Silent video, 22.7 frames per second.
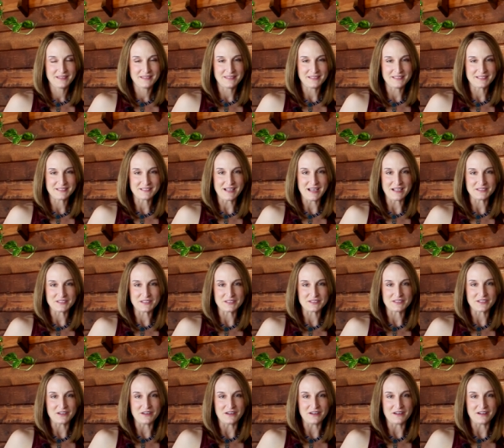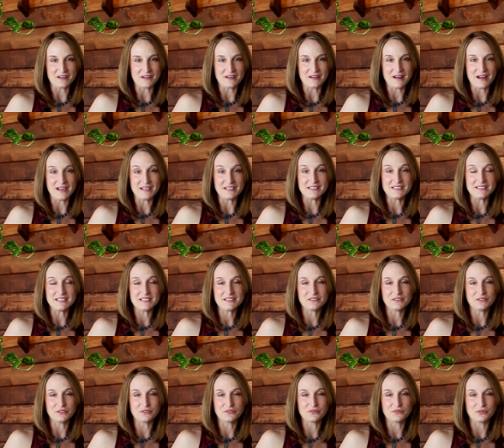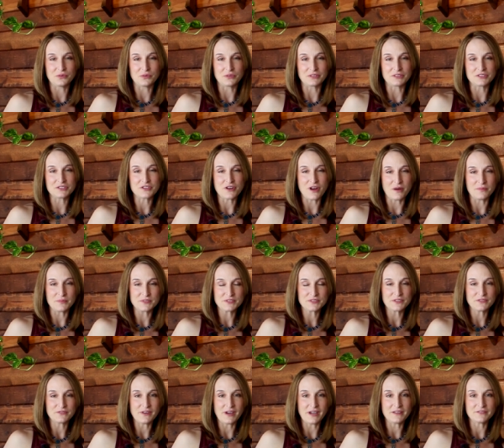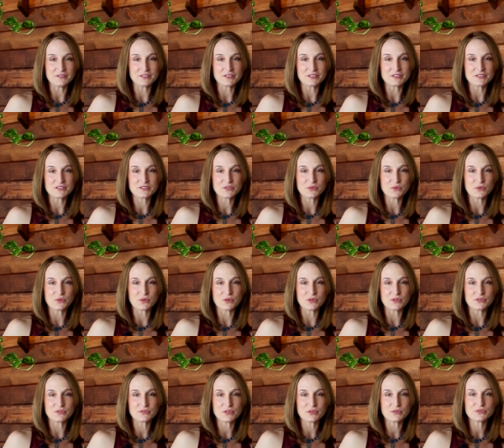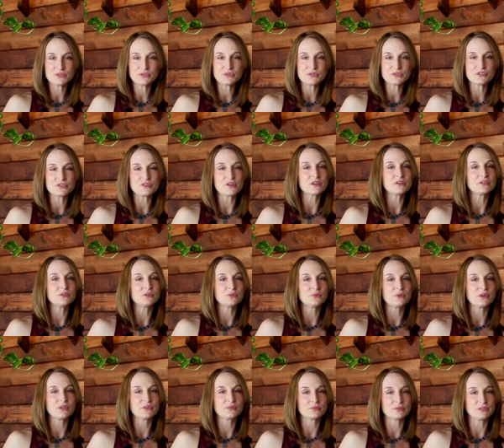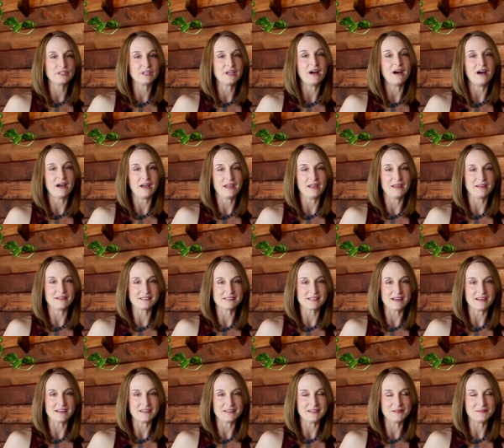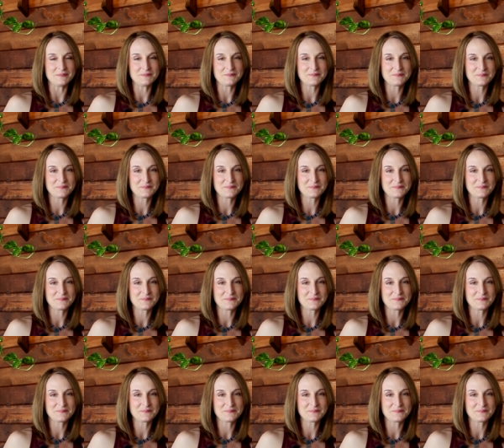These classes are ideal for trauma survivors or those who struggle with really high anxiety.